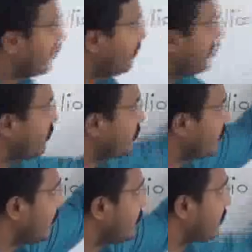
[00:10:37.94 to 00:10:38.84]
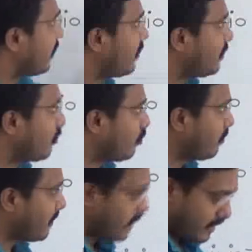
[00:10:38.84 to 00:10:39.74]
If you see the third
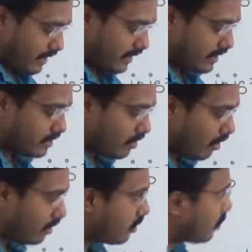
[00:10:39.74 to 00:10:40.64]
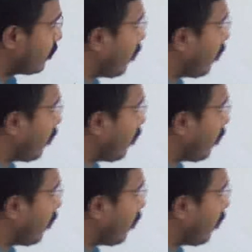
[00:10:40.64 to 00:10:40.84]
group, that is called